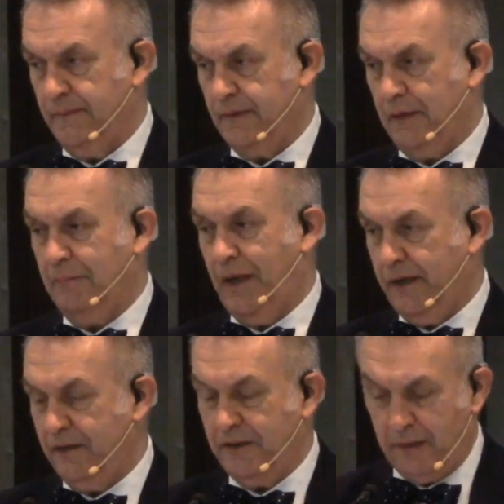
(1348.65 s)
Okay,
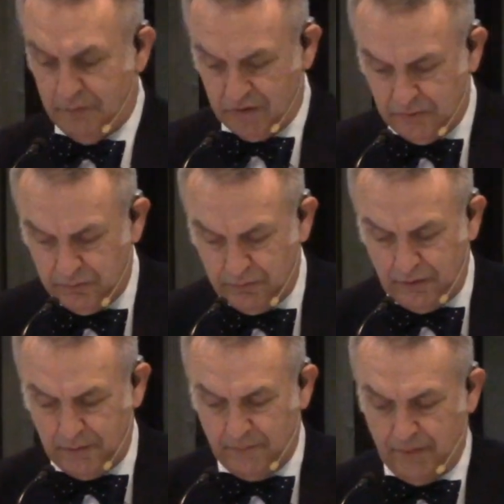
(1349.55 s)
man attempts to
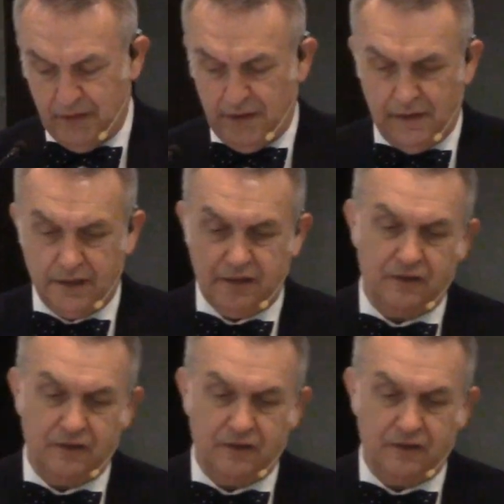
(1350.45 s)
rule. Yet